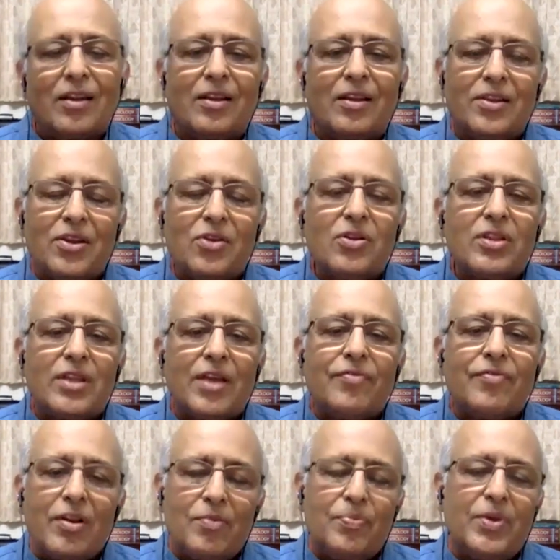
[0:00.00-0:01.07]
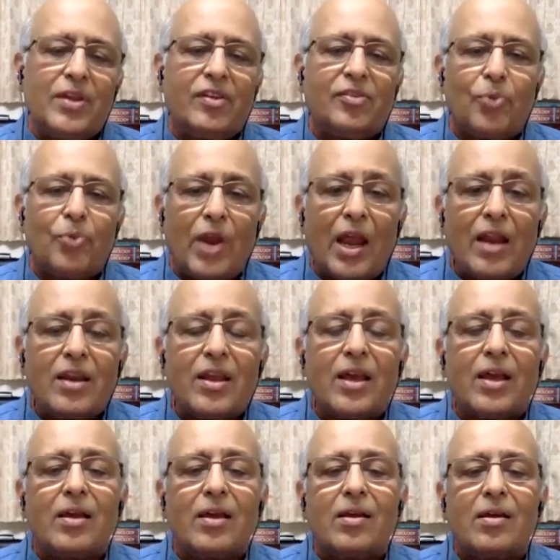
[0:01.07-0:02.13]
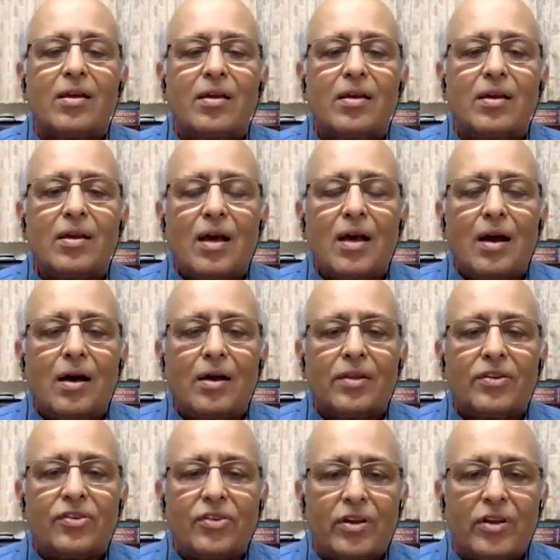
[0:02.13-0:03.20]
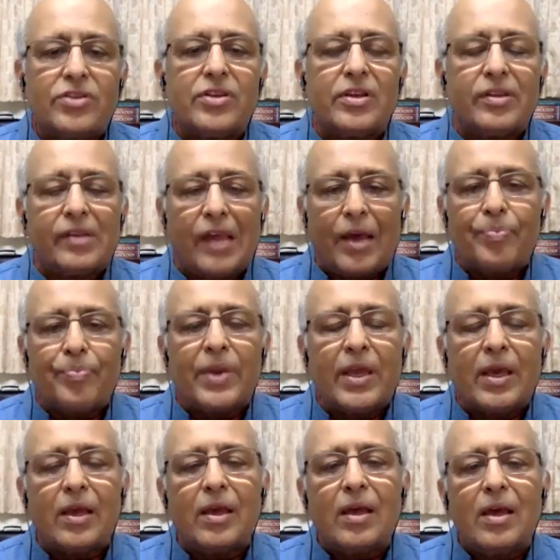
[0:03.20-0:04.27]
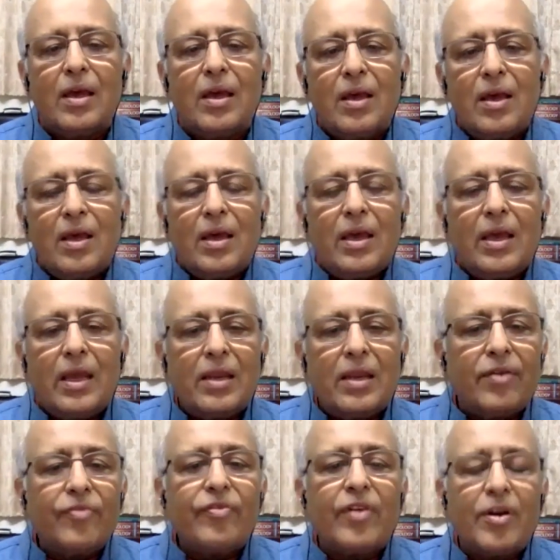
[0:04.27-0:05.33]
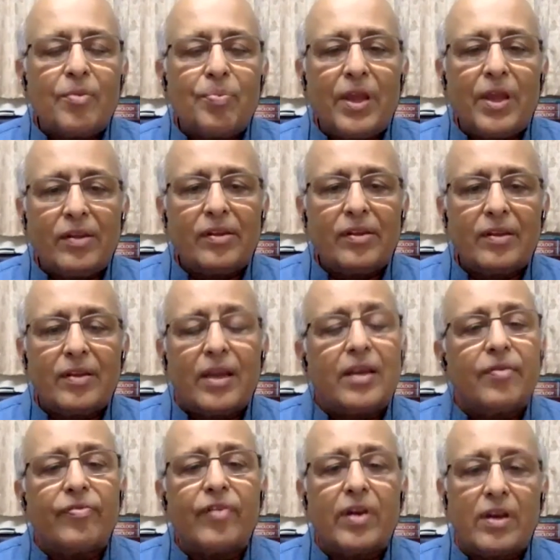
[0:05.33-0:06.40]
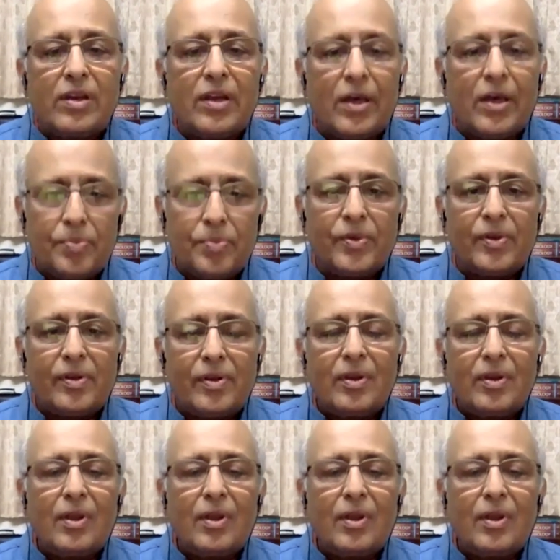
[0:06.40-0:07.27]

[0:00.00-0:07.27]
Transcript: You know, there will be sporadic surges happening in different places at different times.